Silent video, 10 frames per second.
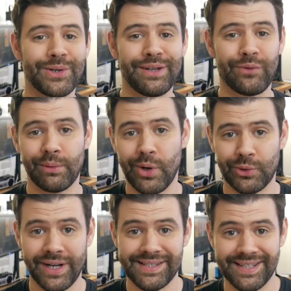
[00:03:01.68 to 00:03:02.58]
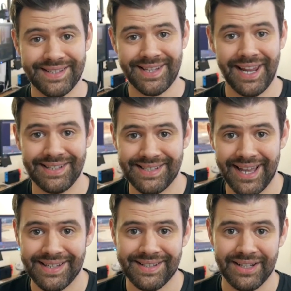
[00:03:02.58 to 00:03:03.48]
looking for a motorized sit stand
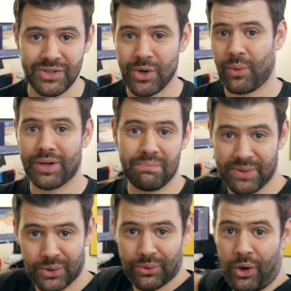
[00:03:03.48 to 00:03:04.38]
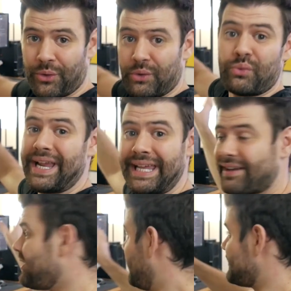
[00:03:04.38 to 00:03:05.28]
desk and you don't want to build all the
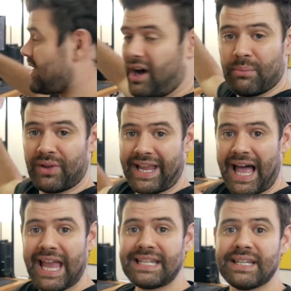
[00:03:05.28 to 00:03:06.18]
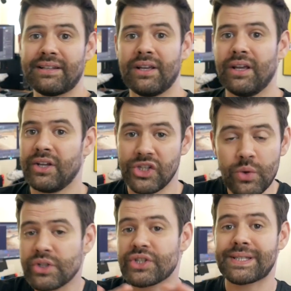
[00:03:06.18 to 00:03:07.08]
rigging on top like I did, you
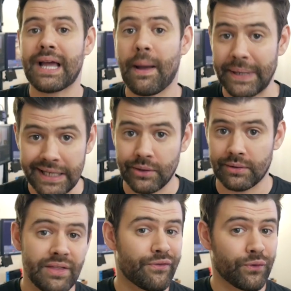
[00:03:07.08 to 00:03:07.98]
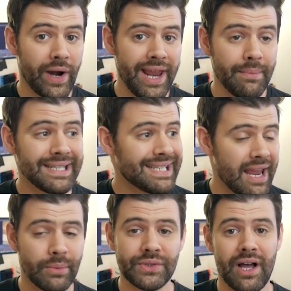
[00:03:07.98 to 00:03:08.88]
can just stop here. The frame,
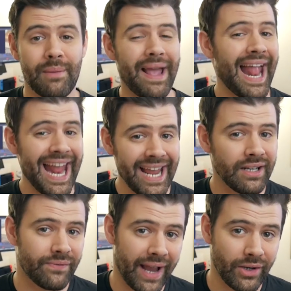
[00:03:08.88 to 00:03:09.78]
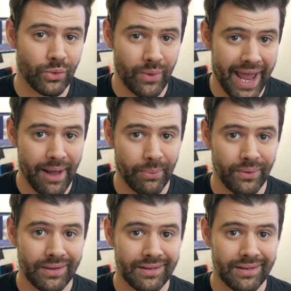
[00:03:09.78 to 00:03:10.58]
tabletop, and vinyl wrap